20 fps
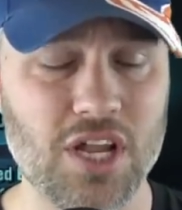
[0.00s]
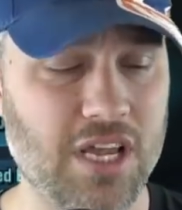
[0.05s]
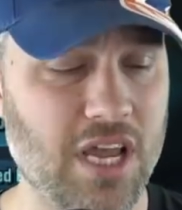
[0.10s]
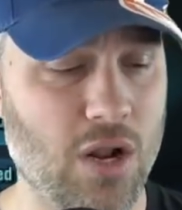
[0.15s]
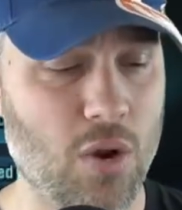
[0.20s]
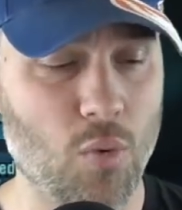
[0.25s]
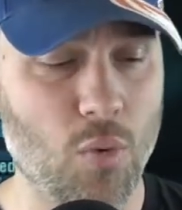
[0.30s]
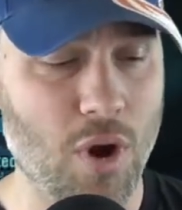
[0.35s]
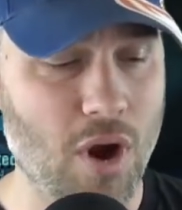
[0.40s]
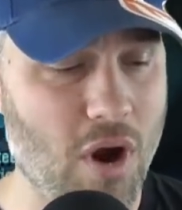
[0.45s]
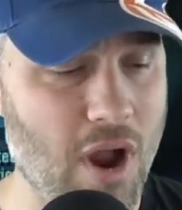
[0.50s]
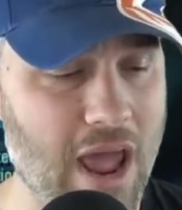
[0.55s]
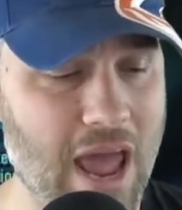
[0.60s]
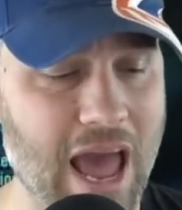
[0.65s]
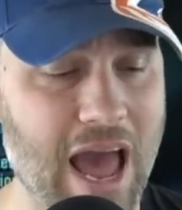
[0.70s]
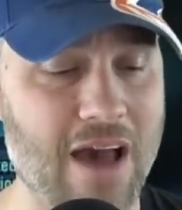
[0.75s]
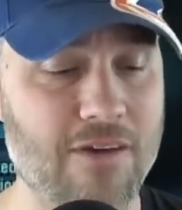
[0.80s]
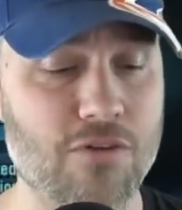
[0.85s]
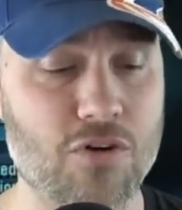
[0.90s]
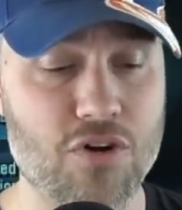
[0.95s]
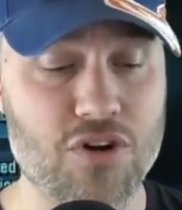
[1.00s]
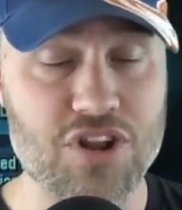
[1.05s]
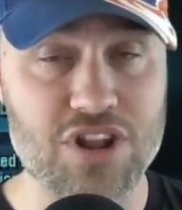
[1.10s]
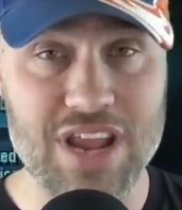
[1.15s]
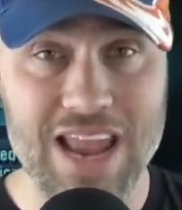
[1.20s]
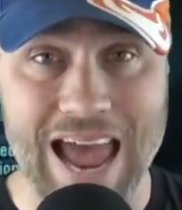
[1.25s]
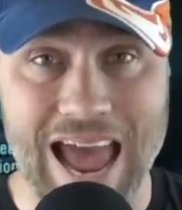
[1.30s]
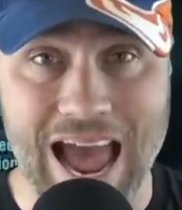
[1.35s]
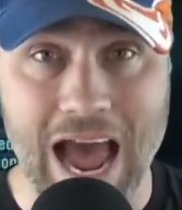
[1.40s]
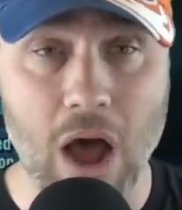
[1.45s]
kind of where I have her
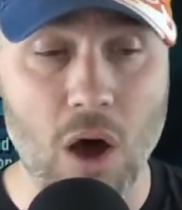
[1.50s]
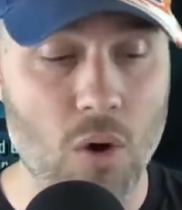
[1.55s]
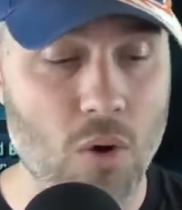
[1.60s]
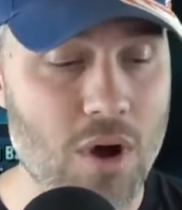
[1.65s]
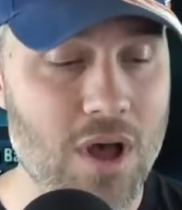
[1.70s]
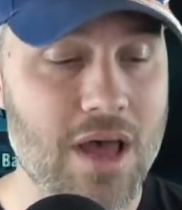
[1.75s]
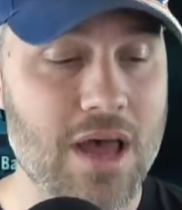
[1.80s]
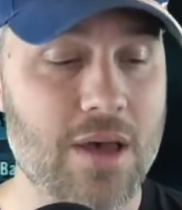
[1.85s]
now,